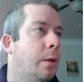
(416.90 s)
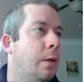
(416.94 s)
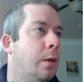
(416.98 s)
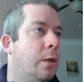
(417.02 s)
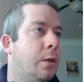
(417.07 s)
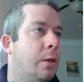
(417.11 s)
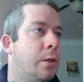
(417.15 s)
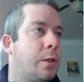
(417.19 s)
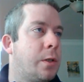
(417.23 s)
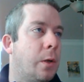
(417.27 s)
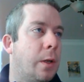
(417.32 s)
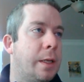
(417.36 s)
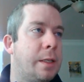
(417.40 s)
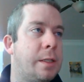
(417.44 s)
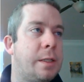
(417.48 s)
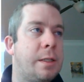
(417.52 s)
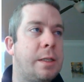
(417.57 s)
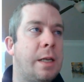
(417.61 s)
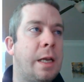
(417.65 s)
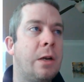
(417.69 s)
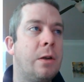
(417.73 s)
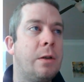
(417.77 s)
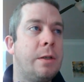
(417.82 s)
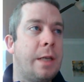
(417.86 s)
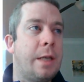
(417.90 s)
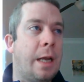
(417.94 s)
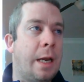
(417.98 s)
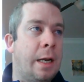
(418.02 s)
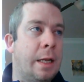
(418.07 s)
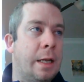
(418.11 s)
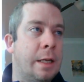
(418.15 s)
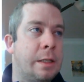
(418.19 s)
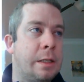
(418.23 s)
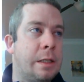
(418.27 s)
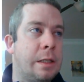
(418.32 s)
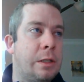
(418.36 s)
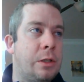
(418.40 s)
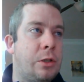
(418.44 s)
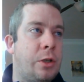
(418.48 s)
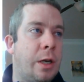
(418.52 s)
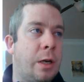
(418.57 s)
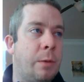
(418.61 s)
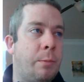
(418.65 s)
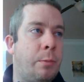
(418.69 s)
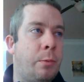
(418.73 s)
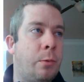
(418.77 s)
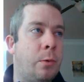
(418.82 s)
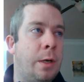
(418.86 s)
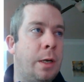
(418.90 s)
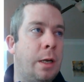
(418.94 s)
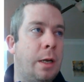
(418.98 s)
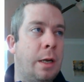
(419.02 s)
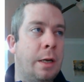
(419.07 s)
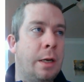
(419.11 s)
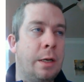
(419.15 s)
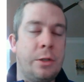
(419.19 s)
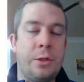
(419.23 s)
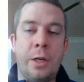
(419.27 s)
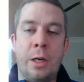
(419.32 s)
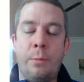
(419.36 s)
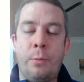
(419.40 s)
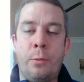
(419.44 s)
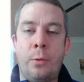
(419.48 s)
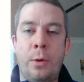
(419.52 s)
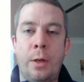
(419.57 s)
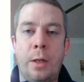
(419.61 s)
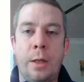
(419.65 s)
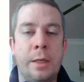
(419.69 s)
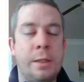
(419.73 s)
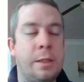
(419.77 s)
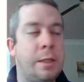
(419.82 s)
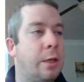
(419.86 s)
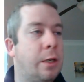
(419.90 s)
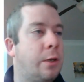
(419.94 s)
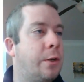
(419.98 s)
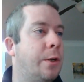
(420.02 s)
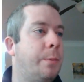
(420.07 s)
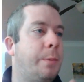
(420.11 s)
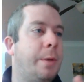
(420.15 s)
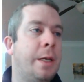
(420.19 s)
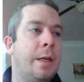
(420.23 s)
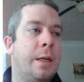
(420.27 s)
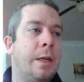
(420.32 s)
So let's say your data is in SharePoint, in a SharePoint list. It could be in